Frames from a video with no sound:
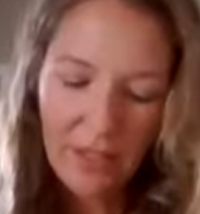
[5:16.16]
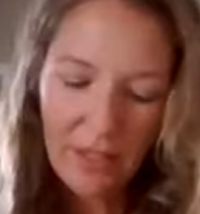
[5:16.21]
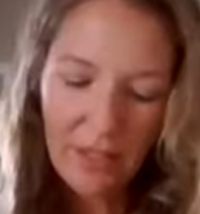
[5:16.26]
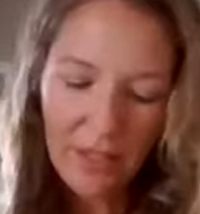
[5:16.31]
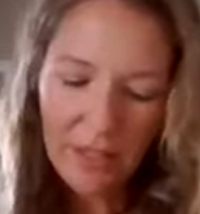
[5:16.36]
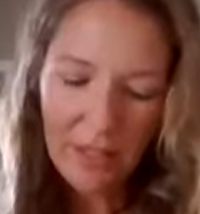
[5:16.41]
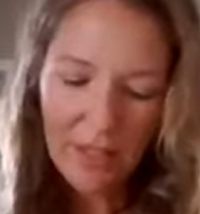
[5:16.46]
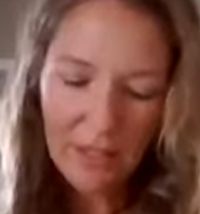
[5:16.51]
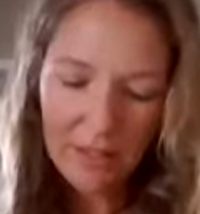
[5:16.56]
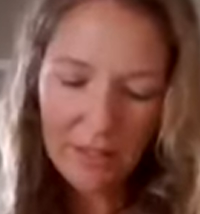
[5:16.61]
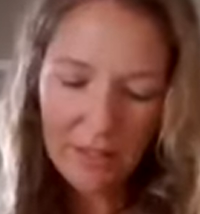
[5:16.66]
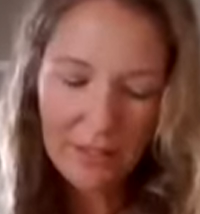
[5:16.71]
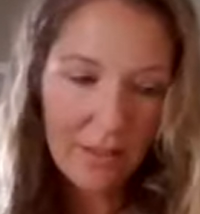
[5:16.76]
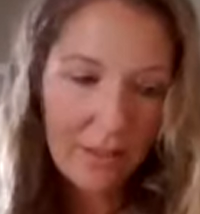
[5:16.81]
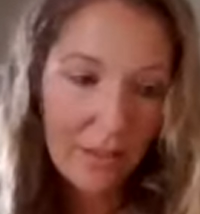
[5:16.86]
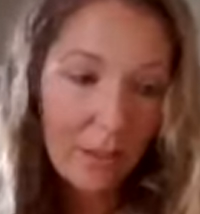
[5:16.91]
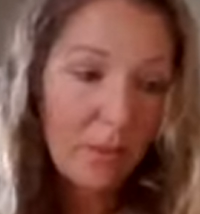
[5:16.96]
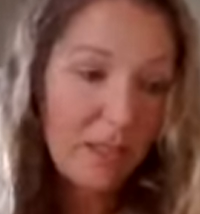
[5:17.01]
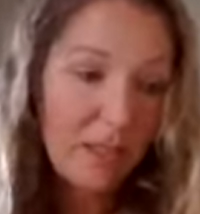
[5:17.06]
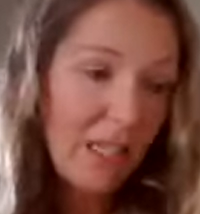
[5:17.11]
and
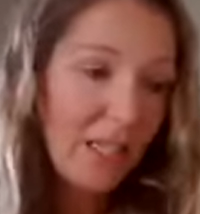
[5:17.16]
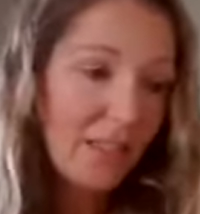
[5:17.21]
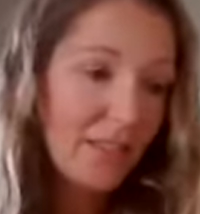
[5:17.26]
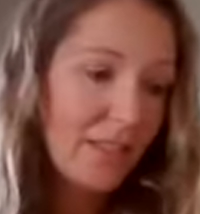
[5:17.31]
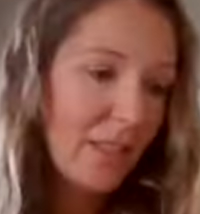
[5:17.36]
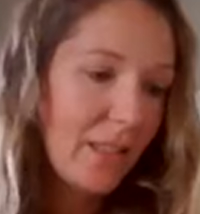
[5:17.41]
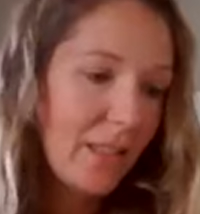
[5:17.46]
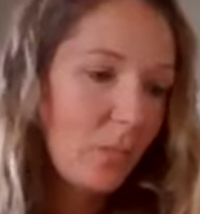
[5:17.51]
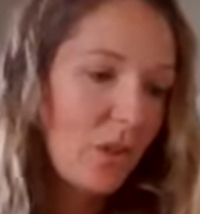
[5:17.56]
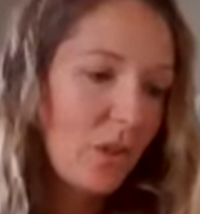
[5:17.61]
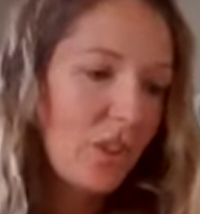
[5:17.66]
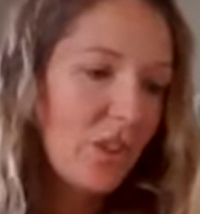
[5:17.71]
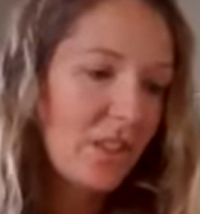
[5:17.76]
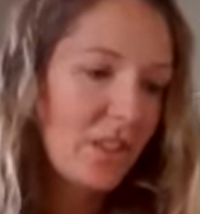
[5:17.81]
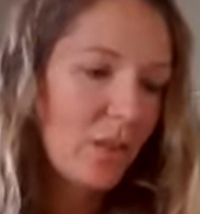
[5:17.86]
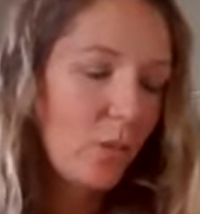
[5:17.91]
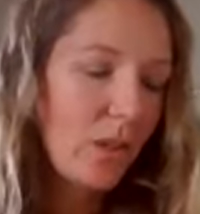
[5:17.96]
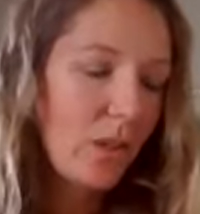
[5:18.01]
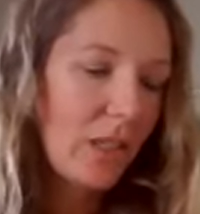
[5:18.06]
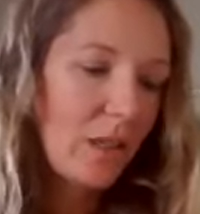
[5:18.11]
the potassium, which
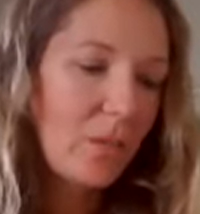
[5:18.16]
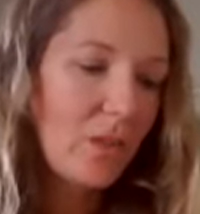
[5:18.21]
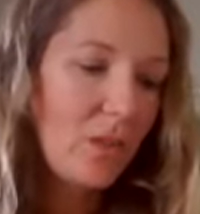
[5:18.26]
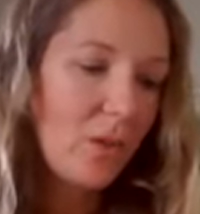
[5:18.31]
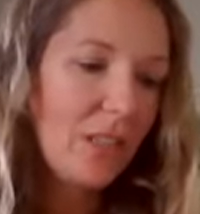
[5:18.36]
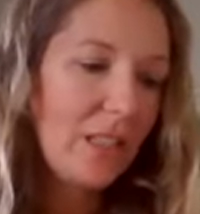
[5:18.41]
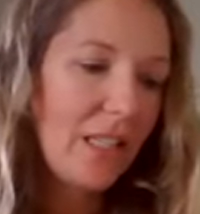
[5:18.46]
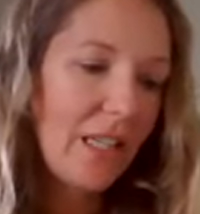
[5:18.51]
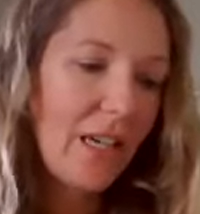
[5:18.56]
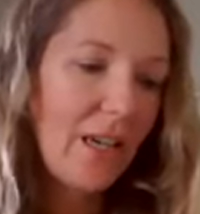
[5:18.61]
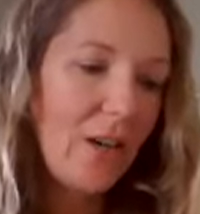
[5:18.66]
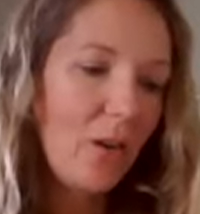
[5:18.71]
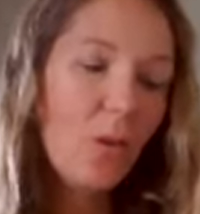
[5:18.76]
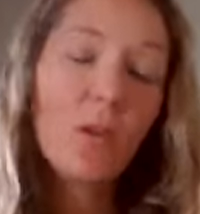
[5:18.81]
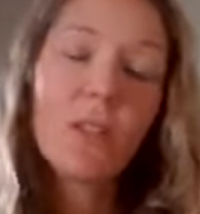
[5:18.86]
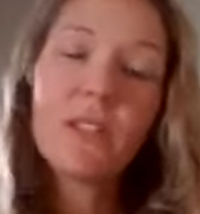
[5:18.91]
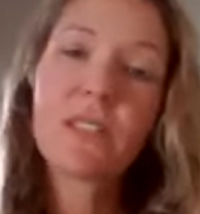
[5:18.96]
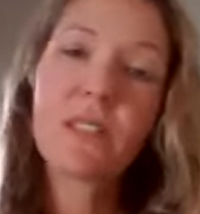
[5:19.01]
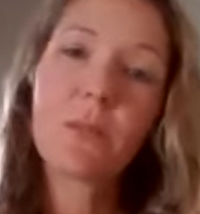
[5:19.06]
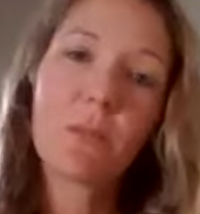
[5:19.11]
is the one I'm doing
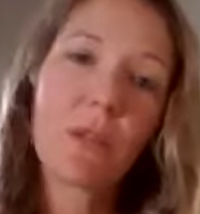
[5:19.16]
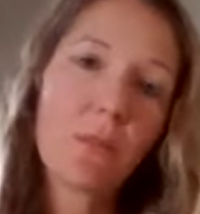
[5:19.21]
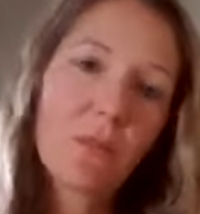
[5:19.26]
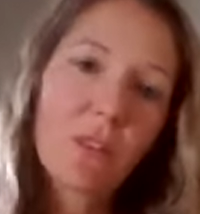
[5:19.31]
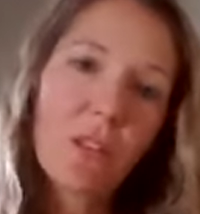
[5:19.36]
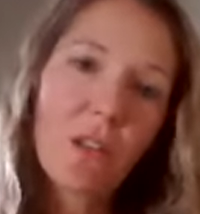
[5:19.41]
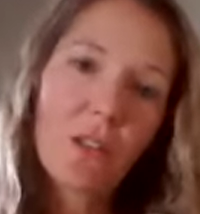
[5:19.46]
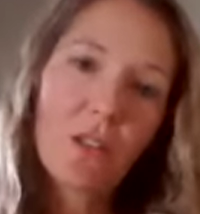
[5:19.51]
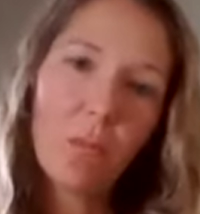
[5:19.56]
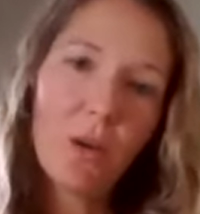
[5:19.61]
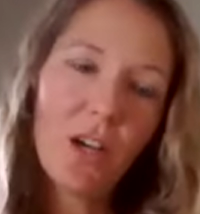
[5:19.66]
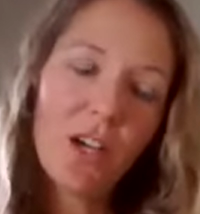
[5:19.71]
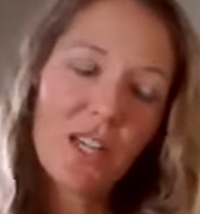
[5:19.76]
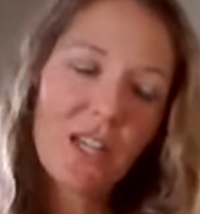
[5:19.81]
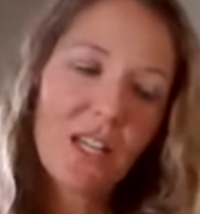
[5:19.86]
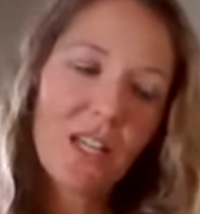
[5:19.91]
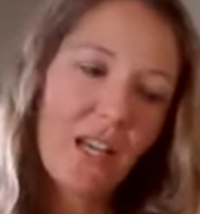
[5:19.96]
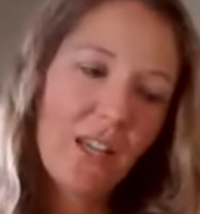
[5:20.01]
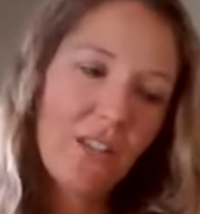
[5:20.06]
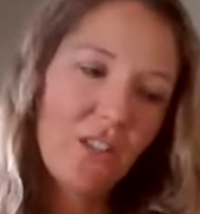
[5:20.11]
now, sometimes called
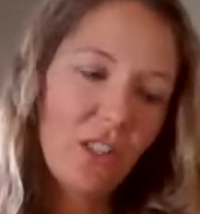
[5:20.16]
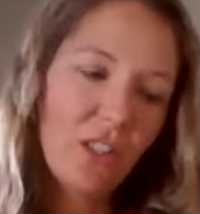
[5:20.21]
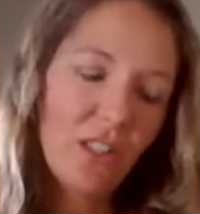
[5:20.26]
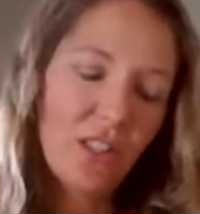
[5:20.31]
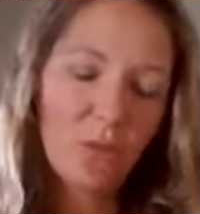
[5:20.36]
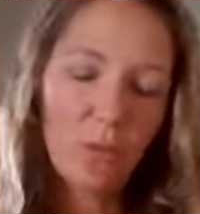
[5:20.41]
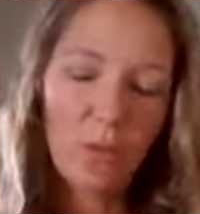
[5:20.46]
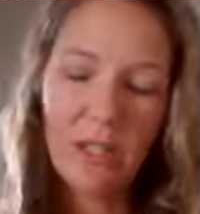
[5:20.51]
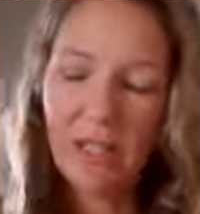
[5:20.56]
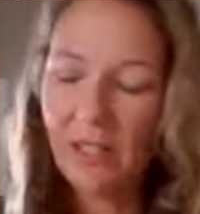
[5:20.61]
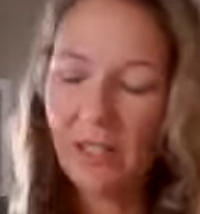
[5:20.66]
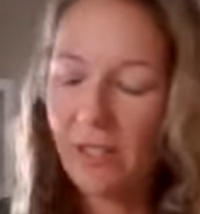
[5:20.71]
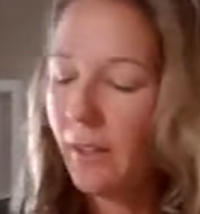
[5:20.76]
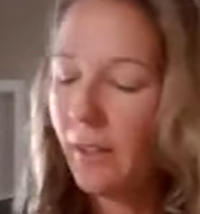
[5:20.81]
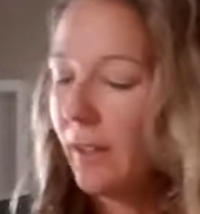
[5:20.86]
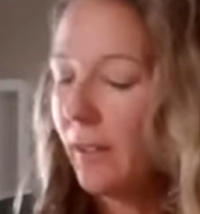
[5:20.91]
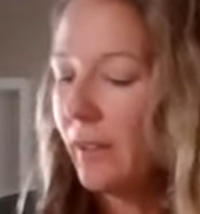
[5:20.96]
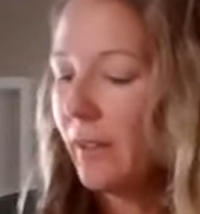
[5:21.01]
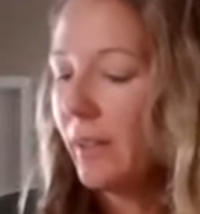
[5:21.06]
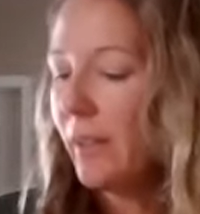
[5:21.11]
potash as
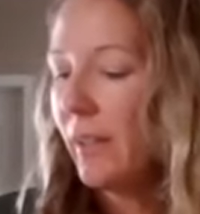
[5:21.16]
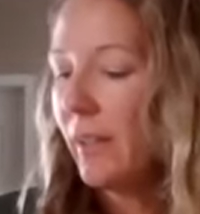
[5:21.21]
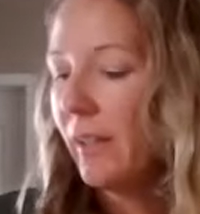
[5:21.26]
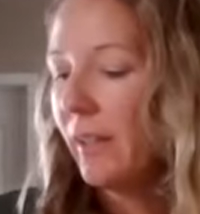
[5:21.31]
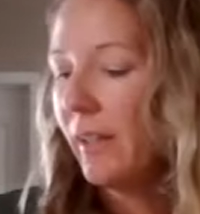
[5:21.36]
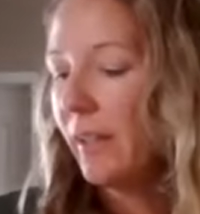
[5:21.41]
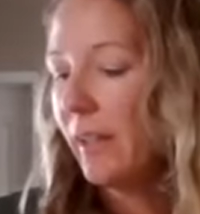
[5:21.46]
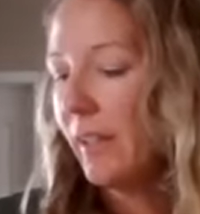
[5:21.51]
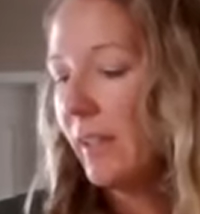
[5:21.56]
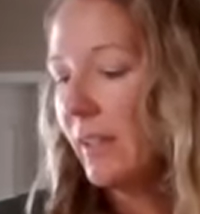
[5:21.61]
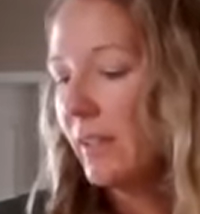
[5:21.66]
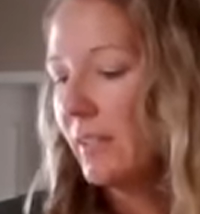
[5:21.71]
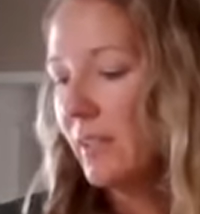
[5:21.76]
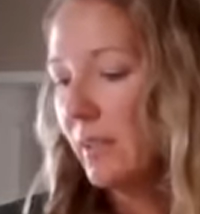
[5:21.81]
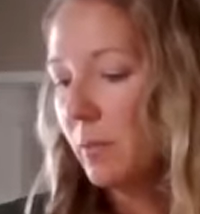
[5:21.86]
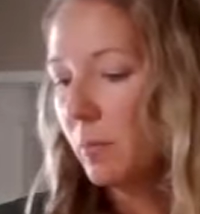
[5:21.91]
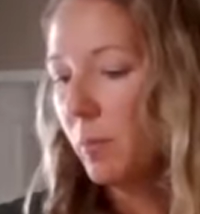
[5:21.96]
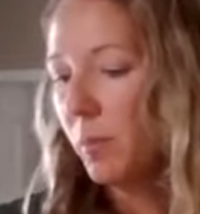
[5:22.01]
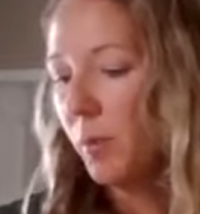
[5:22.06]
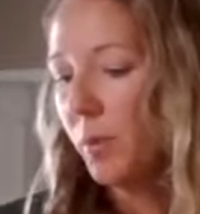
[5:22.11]
well, is
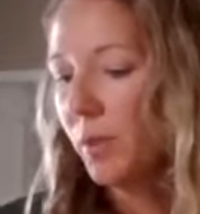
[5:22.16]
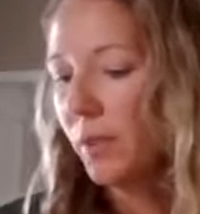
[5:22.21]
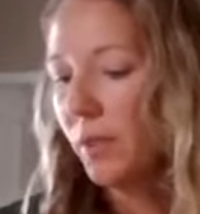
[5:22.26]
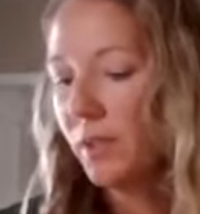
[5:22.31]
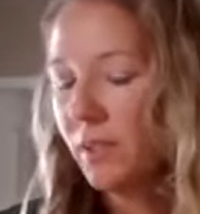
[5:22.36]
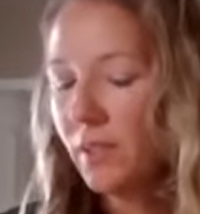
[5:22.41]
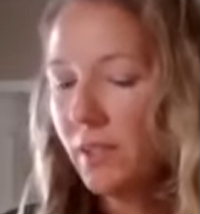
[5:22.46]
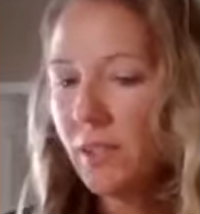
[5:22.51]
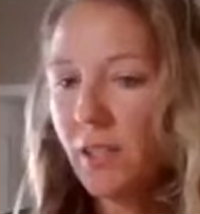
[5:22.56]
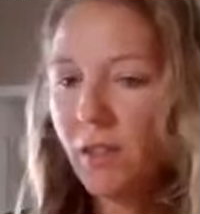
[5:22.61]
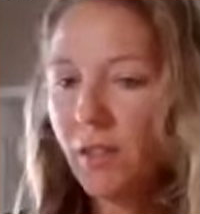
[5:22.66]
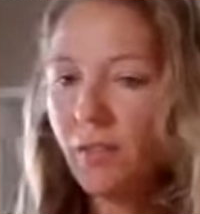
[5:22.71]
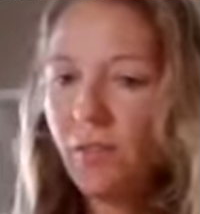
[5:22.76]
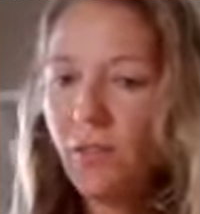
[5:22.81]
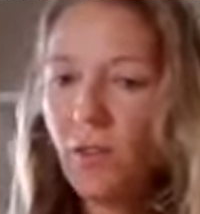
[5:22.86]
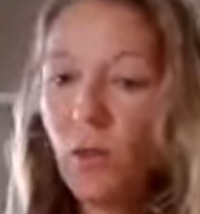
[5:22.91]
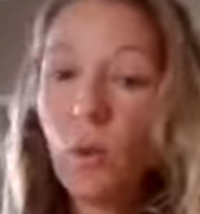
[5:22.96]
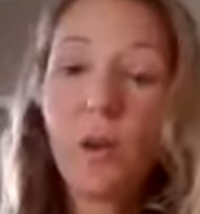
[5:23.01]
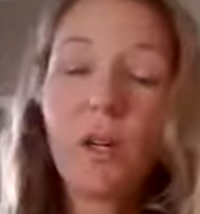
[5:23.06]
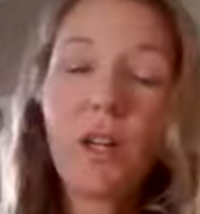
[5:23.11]
important
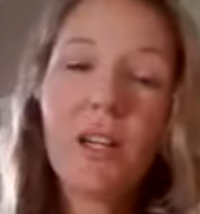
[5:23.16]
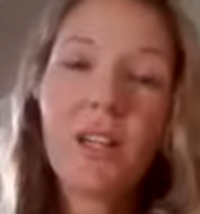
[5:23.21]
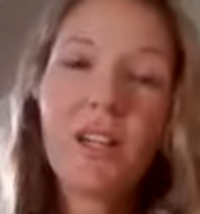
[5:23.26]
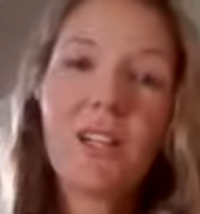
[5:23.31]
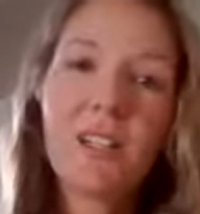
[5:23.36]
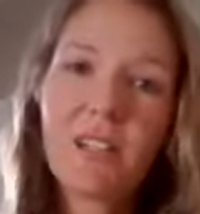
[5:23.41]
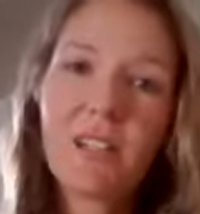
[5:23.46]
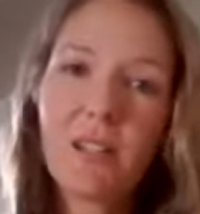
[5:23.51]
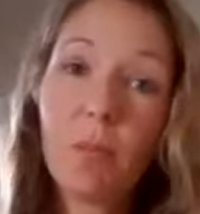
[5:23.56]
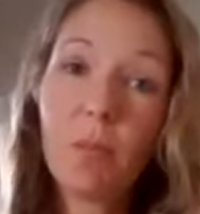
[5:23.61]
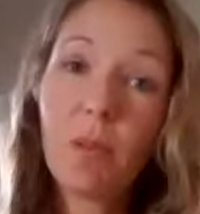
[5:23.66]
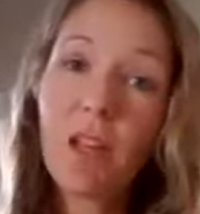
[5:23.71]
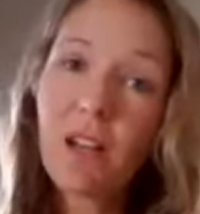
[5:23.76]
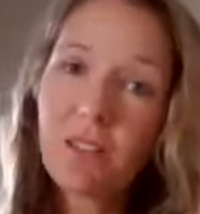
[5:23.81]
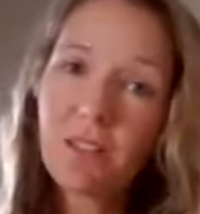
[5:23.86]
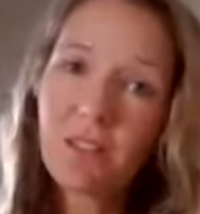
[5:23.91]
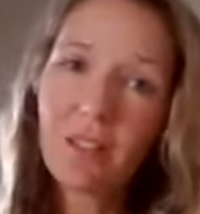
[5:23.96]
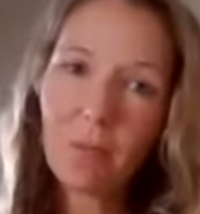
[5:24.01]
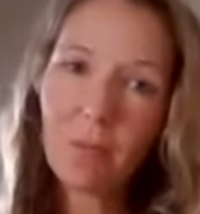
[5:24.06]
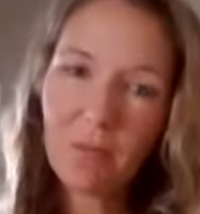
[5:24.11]
for the
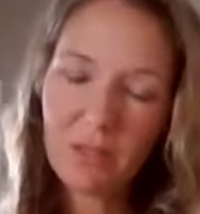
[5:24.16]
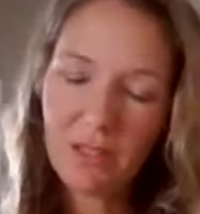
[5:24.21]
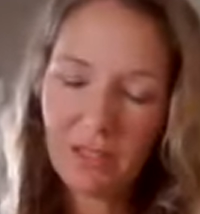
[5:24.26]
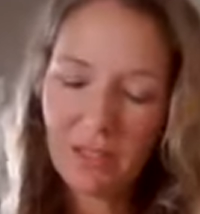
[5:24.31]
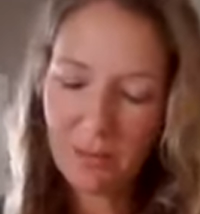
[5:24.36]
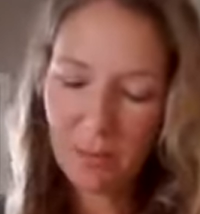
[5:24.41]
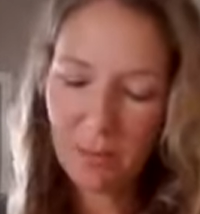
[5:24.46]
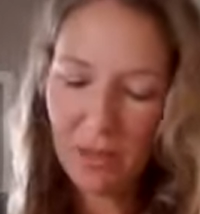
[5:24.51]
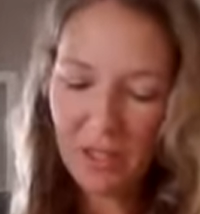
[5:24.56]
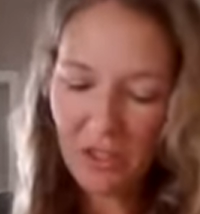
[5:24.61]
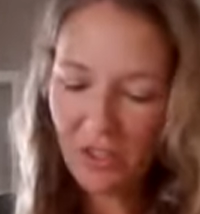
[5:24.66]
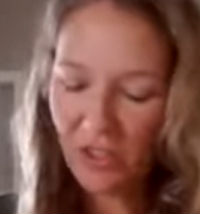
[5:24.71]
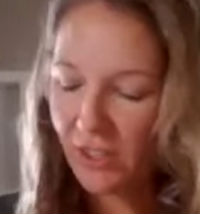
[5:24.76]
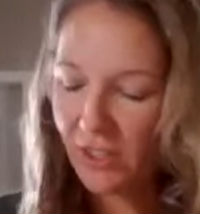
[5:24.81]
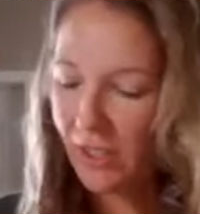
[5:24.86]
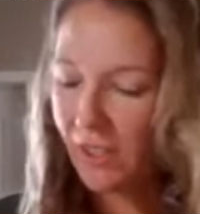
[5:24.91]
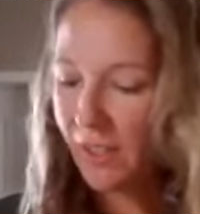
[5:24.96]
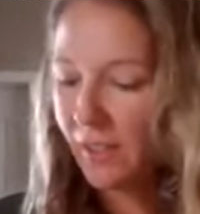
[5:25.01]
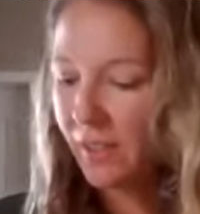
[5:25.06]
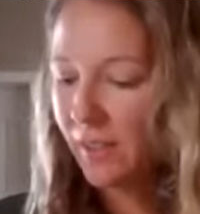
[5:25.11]
blossoms,
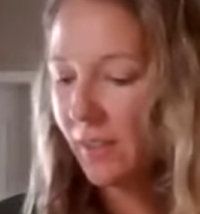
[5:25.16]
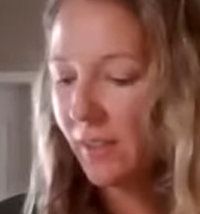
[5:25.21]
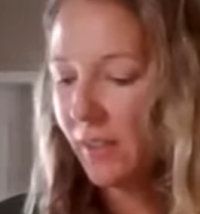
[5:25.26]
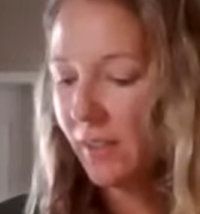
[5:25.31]
especially,